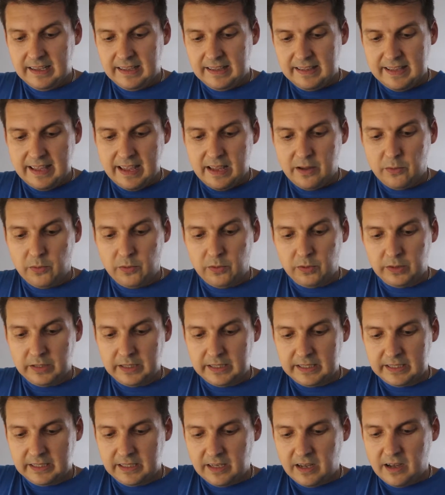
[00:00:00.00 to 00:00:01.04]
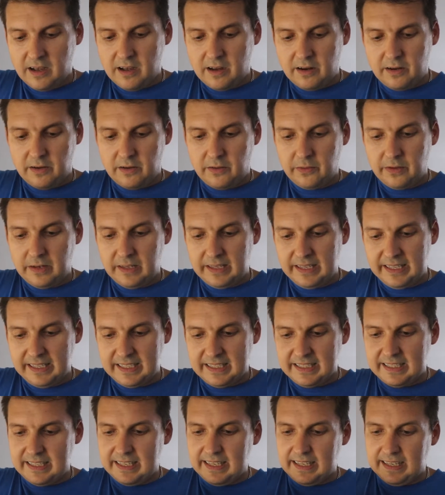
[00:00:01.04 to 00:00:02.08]
they will start
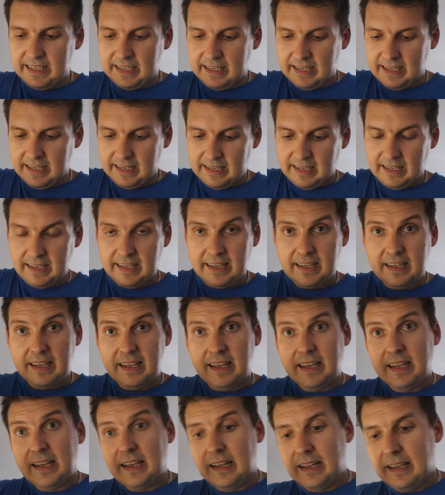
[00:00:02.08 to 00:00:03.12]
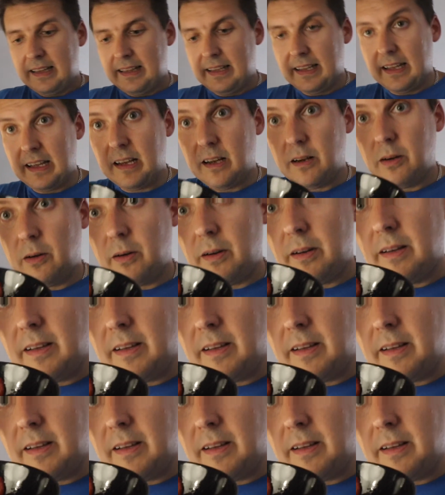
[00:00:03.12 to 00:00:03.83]
releasing now